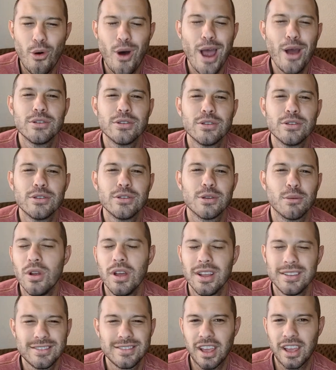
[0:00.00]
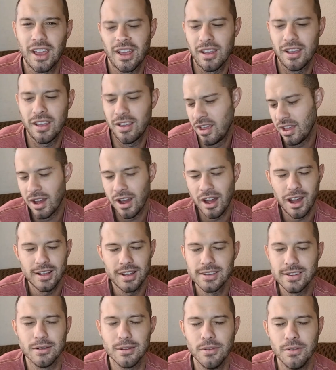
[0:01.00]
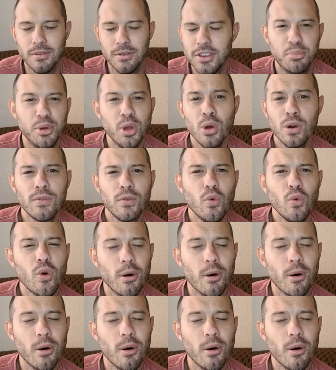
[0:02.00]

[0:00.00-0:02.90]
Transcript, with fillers: Ohio is a beautiful, it's like, it's a beautiful